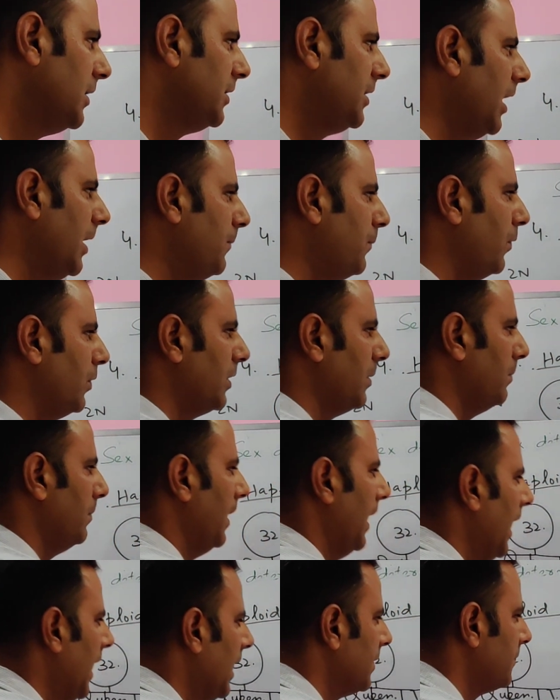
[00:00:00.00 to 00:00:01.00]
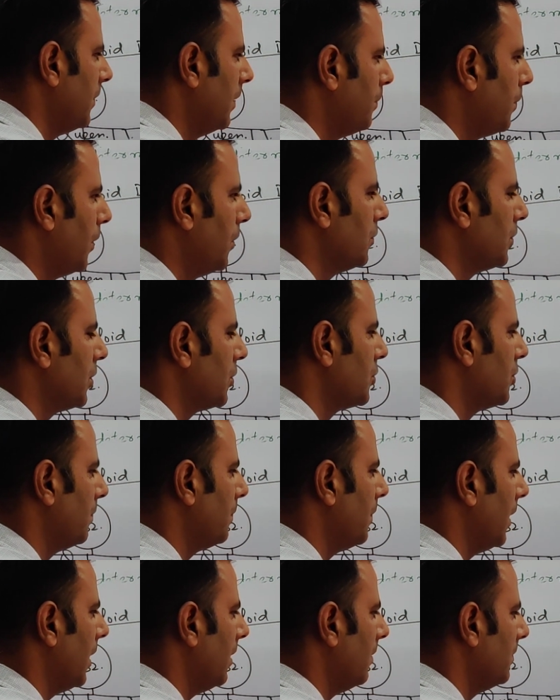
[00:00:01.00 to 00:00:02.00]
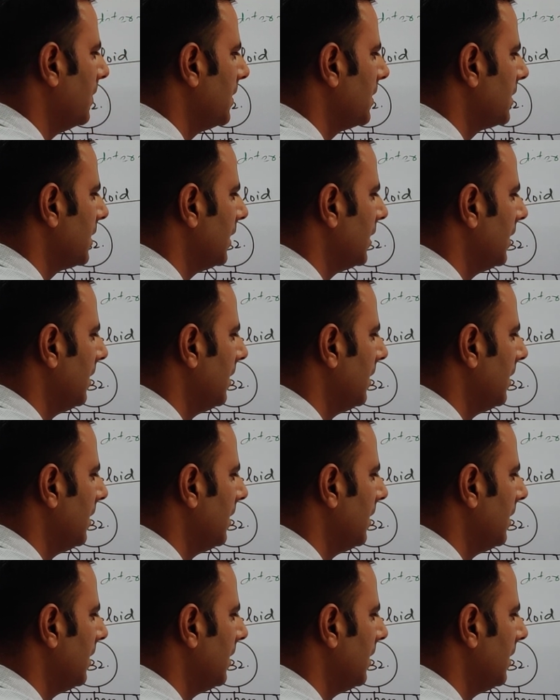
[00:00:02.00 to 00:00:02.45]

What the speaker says: Therefore, the males will produce the sperms.